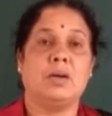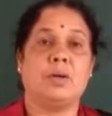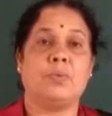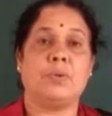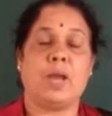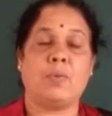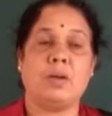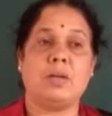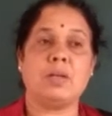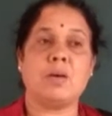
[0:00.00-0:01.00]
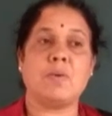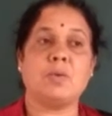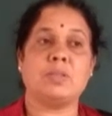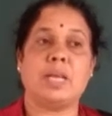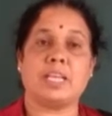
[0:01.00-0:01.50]
We have learned
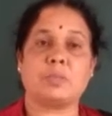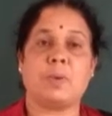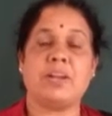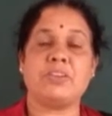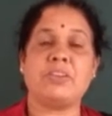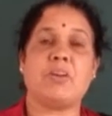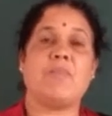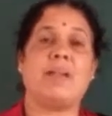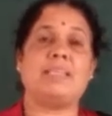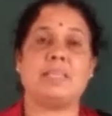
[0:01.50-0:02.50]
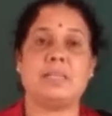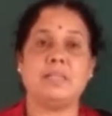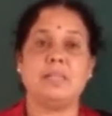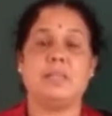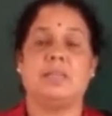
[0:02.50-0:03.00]
about the explanation of
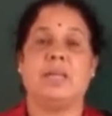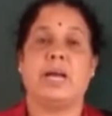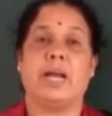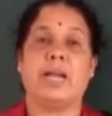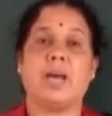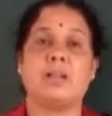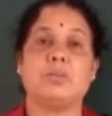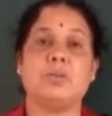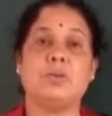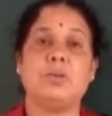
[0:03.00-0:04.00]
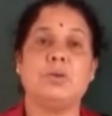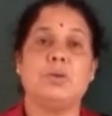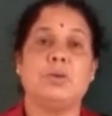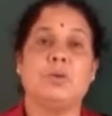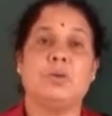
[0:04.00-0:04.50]
lesson and
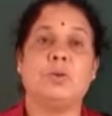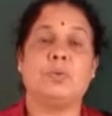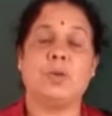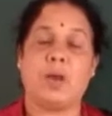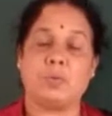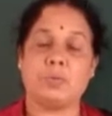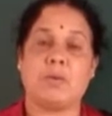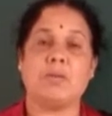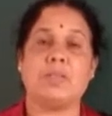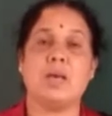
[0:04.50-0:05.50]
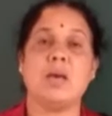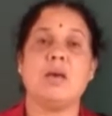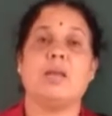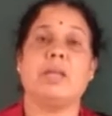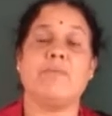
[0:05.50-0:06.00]
also we have solved
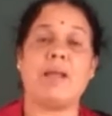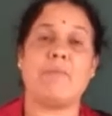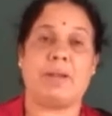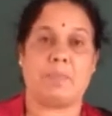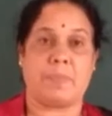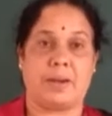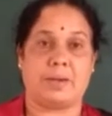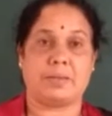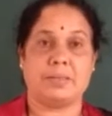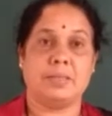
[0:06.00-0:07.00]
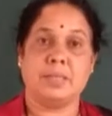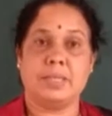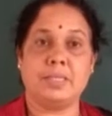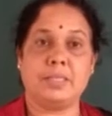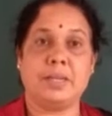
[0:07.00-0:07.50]
the evaluate part.
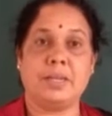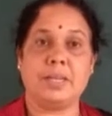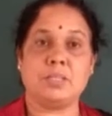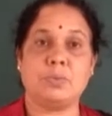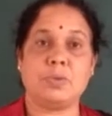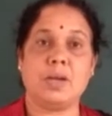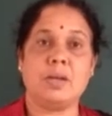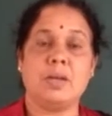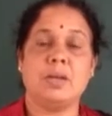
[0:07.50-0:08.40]
Is it, dear student?